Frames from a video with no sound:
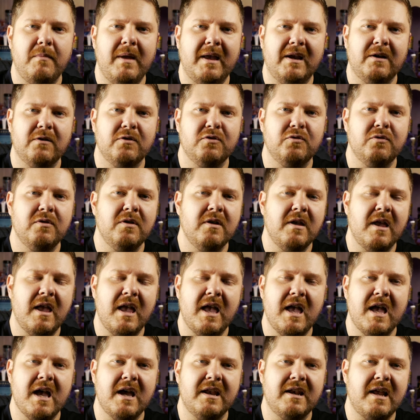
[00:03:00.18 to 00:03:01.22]
Maker's,
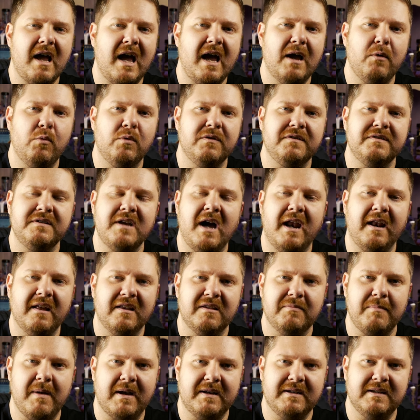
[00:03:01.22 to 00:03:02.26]
and I was not
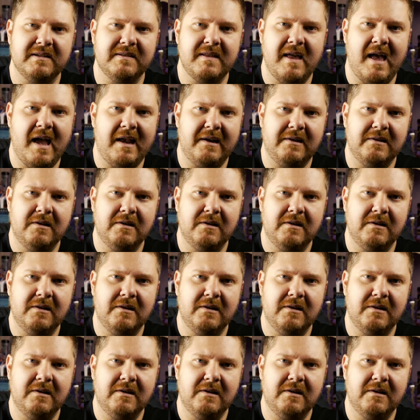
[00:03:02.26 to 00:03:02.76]
expecting that.